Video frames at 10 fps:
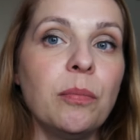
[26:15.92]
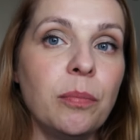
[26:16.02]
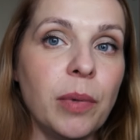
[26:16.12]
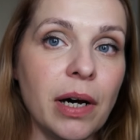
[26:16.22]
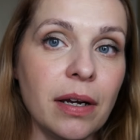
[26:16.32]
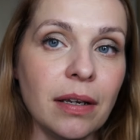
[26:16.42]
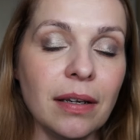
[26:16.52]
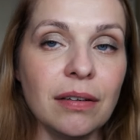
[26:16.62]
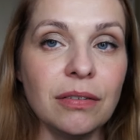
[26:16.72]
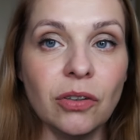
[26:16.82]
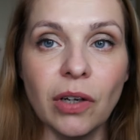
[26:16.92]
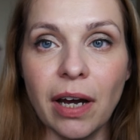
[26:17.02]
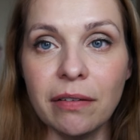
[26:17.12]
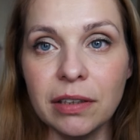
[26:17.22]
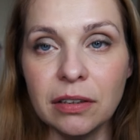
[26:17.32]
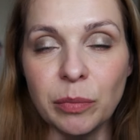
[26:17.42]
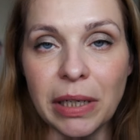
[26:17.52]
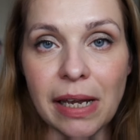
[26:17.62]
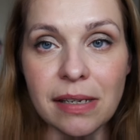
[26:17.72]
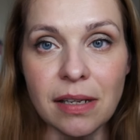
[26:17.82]
But if you have a little bit
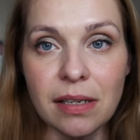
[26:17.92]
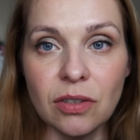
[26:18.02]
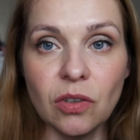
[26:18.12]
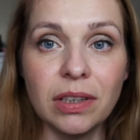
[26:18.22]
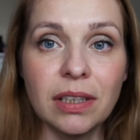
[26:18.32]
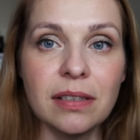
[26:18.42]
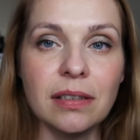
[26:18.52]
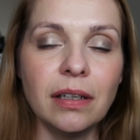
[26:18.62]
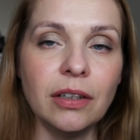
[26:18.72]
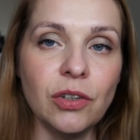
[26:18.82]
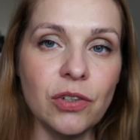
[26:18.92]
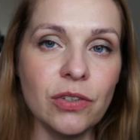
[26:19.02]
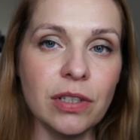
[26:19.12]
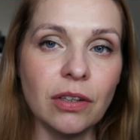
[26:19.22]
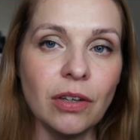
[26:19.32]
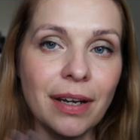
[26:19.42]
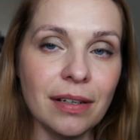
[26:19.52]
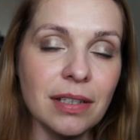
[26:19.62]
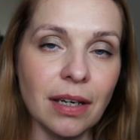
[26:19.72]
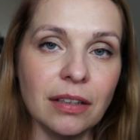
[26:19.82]
less, that's the only concealer you're using, you
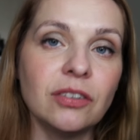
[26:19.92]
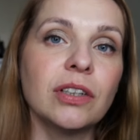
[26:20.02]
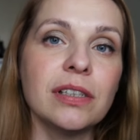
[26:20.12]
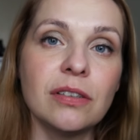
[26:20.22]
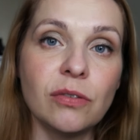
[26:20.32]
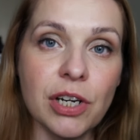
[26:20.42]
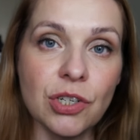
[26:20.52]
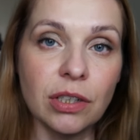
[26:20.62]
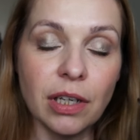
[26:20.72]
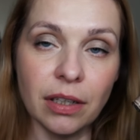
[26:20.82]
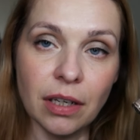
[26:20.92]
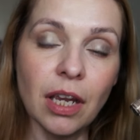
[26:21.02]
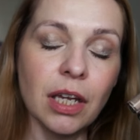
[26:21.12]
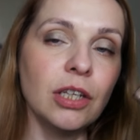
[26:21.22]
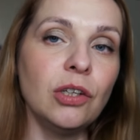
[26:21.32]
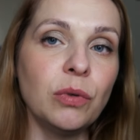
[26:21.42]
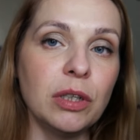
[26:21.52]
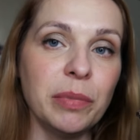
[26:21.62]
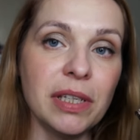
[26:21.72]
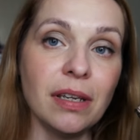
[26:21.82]
gotta take into consideration that you
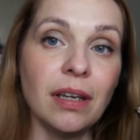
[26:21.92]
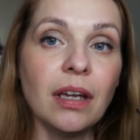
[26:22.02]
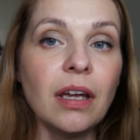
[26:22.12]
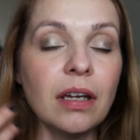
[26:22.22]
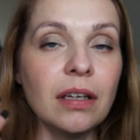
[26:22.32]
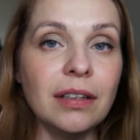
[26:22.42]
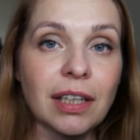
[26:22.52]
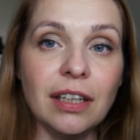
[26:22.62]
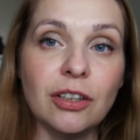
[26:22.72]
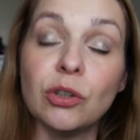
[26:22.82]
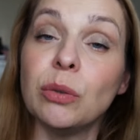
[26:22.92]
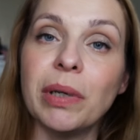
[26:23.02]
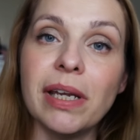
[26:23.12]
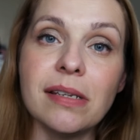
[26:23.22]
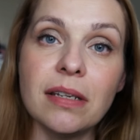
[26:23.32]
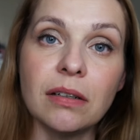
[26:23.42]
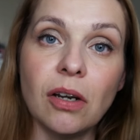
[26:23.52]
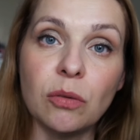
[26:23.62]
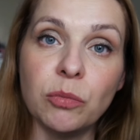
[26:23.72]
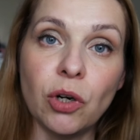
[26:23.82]
will be needing to replace it a
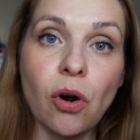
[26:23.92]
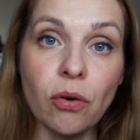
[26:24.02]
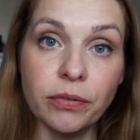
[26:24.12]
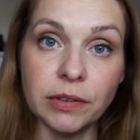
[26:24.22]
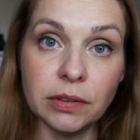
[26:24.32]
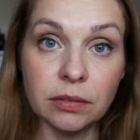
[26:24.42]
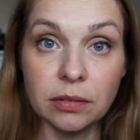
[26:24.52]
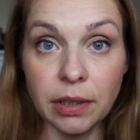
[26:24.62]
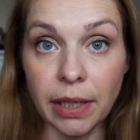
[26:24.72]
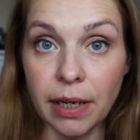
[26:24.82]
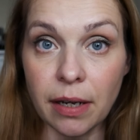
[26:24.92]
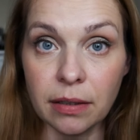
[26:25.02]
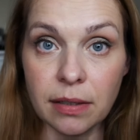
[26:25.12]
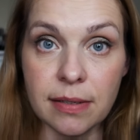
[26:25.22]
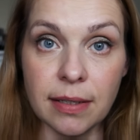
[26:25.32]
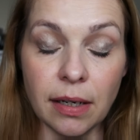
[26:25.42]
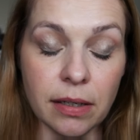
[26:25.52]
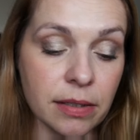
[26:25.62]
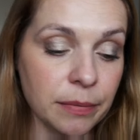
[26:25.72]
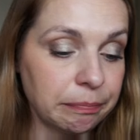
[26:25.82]
lot more often than other
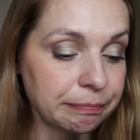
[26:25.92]
concealers.